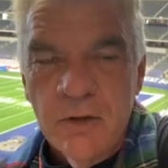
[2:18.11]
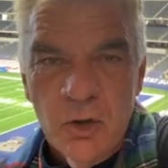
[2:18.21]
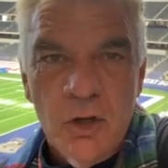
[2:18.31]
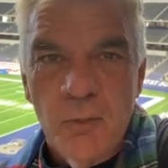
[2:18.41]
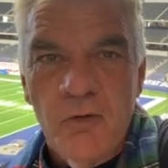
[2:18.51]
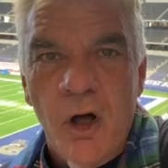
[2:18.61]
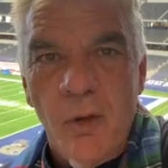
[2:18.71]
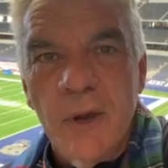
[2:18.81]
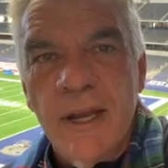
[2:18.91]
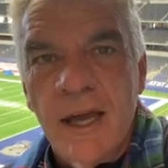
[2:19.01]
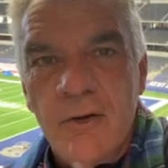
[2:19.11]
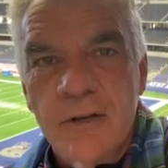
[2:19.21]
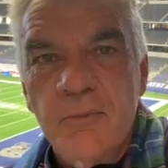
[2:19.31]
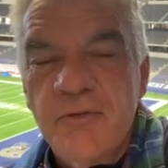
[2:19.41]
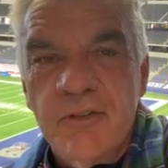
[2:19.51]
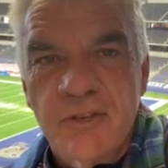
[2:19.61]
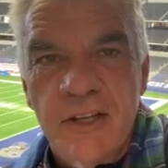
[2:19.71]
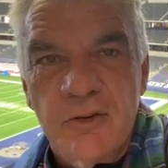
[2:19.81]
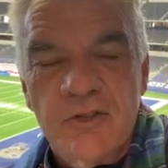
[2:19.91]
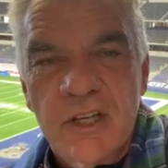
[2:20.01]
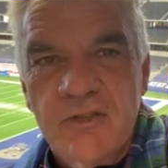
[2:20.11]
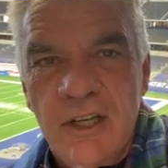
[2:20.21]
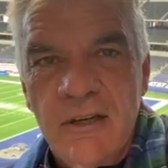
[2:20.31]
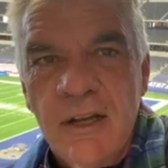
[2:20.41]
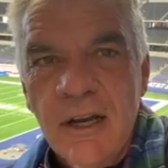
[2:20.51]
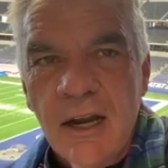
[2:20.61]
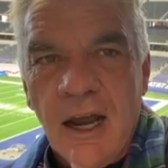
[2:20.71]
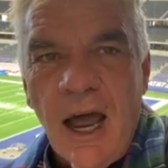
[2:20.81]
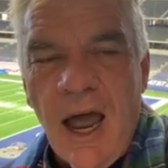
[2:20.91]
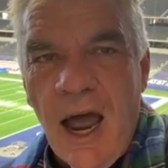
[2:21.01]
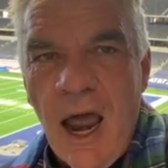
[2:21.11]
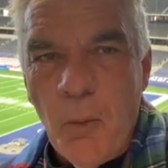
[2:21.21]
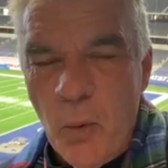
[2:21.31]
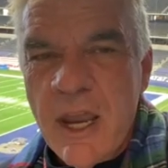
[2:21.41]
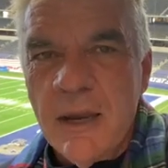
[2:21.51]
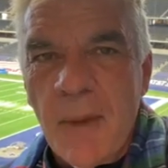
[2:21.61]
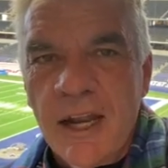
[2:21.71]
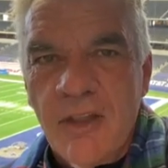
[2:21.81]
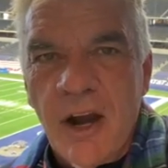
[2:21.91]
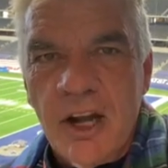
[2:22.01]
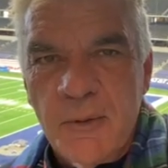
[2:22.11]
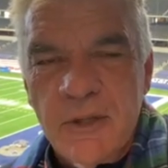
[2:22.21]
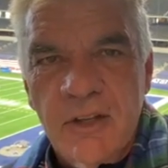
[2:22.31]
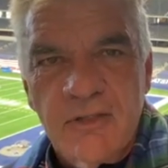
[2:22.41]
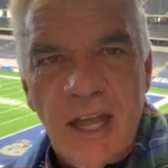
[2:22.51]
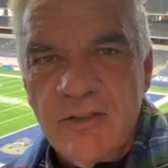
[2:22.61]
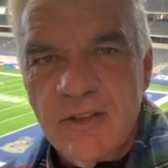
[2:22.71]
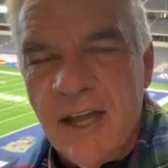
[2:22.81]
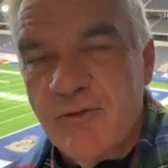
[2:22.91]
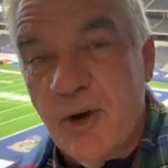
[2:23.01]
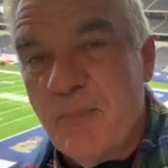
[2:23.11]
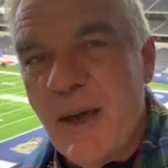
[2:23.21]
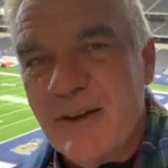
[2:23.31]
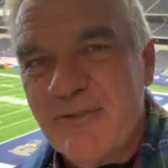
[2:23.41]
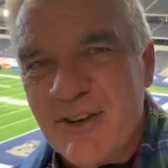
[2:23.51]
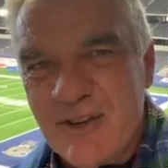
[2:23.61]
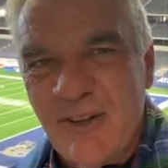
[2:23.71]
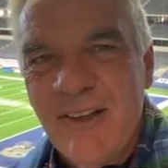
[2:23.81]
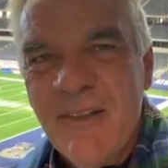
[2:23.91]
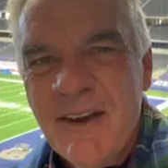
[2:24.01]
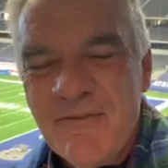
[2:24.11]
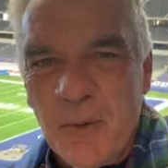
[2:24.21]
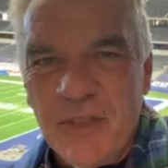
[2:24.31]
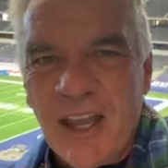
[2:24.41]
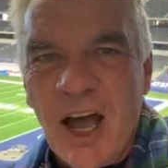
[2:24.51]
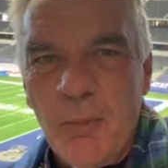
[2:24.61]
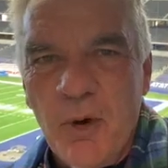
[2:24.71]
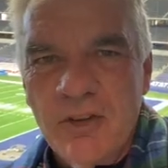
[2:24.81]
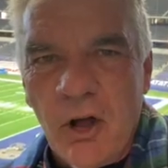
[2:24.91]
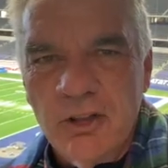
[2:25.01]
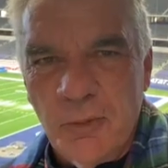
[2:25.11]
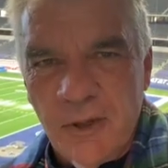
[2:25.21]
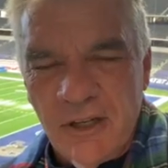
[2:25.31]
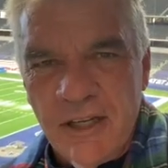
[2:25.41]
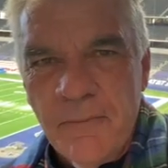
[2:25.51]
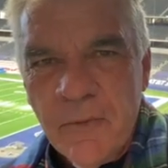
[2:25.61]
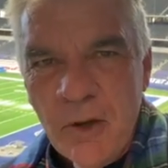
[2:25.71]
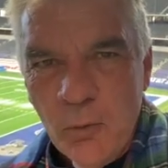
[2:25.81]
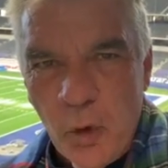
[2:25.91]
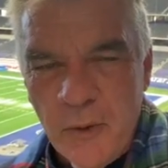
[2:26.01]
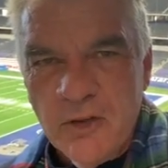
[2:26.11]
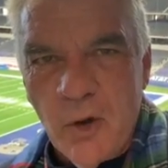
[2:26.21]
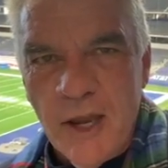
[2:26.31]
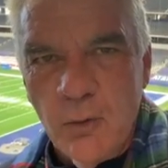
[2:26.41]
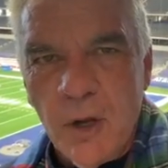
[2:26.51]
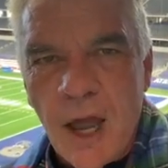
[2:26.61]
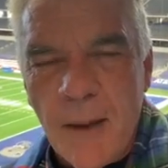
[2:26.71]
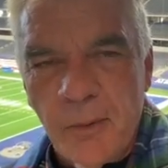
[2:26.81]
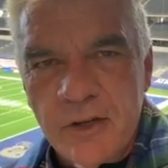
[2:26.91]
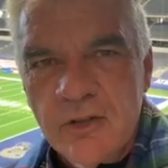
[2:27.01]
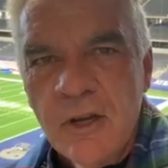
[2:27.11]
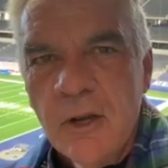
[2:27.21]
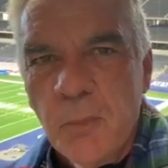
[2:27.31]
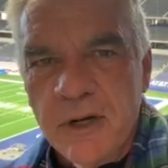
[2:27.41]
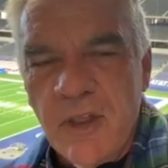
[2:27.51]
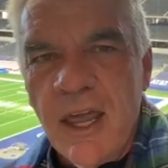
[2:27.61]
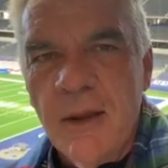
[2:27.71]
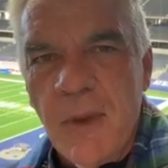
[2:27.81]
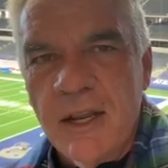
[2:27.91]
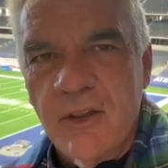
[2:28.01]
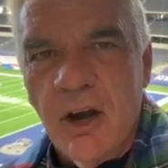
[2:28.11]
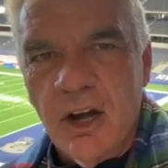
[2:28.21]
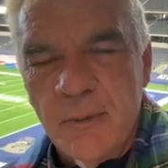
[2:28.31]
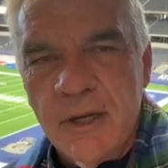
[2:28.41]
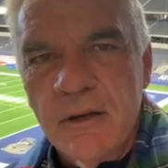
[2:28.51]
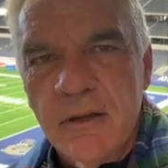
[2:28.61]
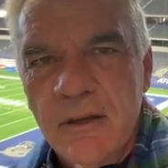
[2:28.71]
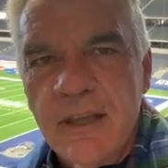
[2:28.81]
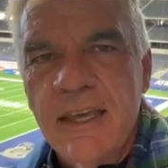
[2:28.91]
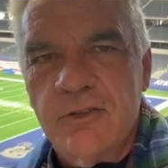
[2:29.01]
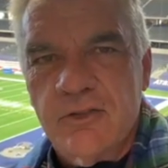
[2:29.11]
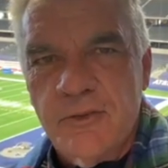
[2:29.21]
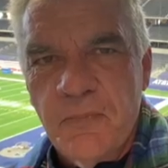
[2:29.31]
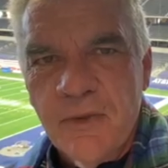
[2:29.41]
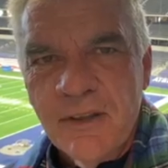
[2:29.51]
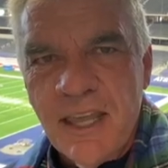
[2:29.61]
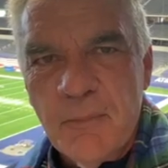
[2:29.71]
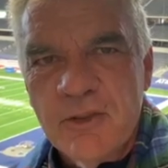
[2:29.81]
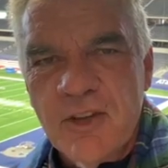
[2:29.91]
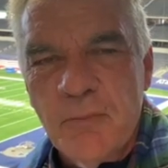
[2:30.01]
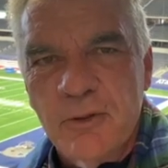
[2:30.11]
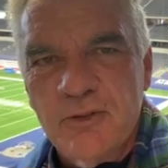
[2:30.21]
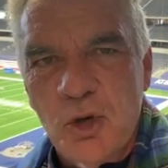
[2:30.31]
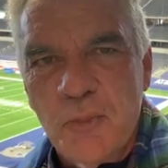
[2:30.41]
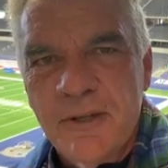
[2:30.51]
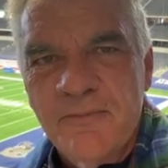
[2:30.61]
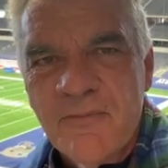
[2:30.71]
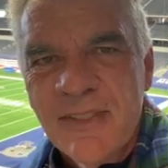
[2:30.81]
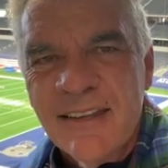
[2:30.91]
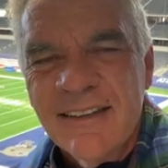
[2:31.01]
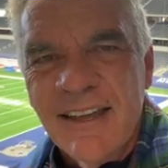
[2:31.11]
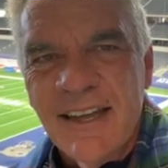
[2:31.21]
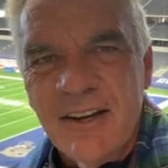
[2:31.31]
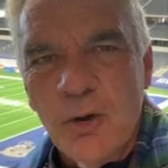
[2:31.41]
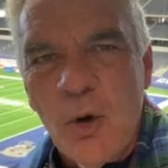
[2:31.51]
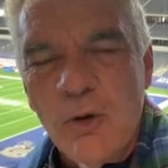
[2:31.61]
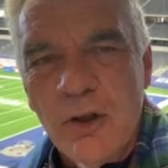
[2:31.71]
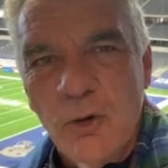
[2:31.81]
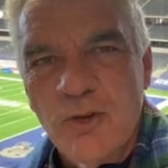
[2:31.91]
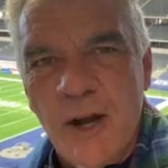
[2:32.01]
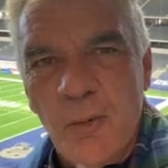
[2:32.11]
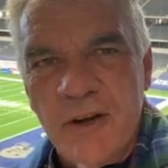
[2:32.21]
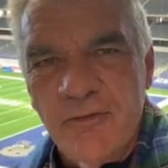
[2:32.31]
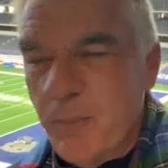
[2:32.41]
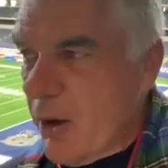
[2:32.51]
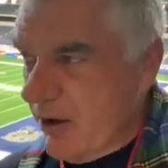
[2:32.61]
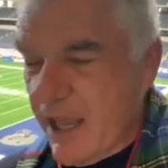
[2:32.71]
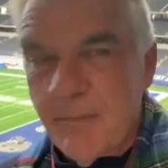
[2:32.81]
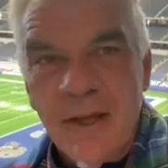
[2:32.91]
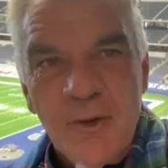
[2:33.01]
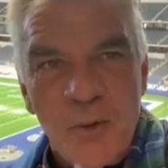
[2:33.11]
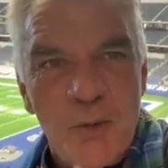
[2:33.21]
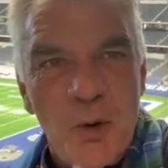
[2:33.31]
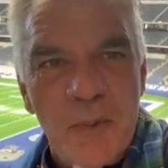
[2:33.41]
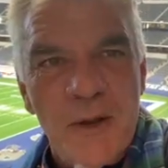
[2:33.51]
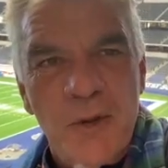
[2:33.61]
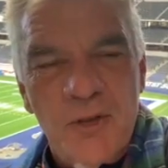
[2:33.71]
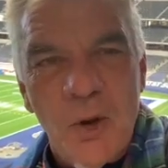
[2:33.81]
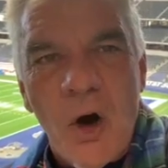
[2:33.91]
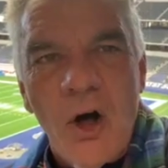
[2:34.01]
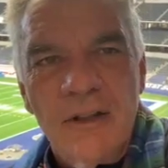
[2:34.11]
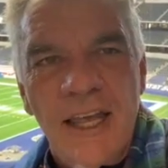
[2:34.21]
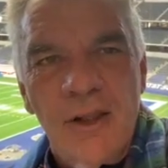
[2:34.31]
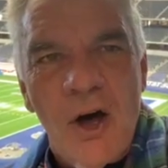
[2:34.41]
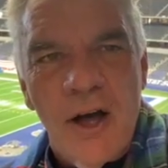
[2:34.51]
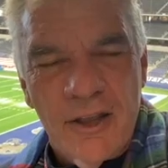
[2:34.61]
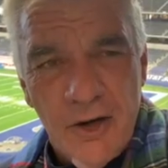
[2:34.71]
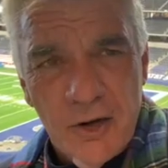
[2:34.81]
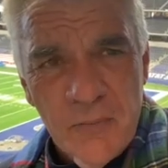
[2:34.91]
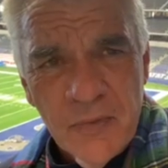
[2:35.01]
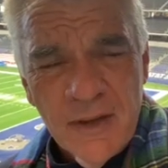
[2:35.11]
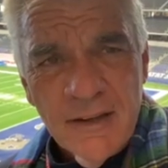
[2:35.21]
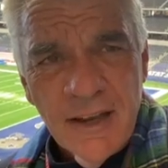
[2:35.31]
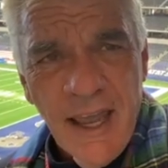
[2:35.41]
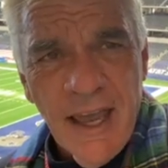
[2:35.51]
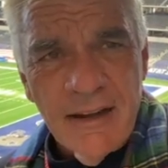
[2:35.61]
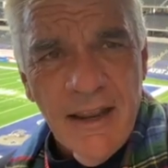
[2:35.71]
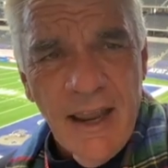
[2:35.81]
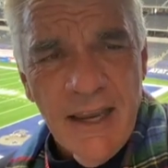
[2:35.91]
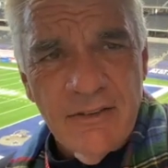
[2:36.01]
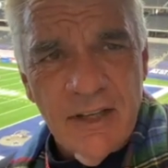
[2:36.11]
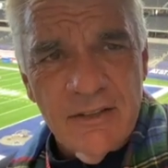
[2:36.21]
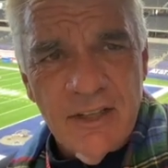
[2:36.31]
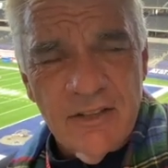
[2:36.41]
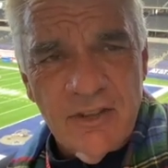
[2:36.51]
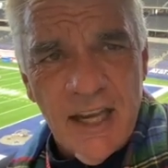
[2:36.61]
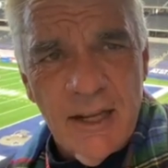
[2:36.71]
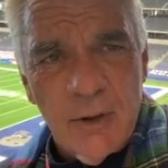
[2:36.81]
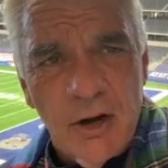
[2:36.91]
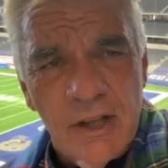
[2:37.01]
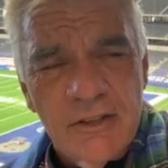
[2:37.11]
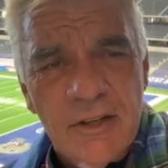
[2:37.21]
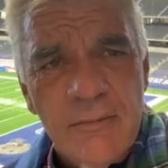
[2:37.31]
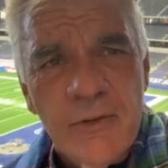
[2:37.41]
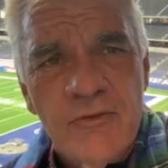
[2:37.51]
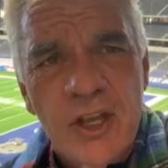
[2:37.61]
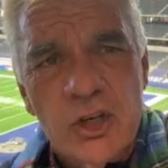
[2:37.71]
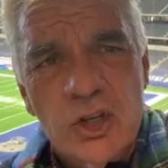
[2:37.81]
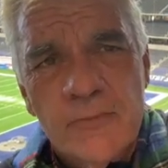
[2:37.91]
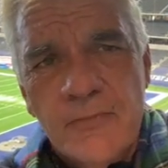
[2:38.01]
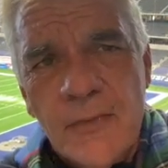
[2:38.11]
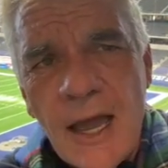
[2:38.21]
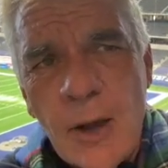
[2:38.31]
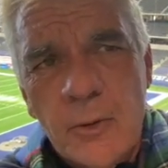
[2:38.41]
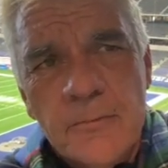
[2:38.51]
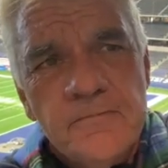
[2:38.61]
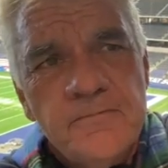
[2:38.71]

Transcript: You could move all the way down to 15 or 16. Uh, we can make the argument that that's not very beneficial for what the Cowboys ultimately will be trying to accomplish. But they make the argument, kiss, keep it simple, stupid, and uh, go, go try to win a football game. We will be with you all day long here at AT&T Stadium in Arlington. Fish out.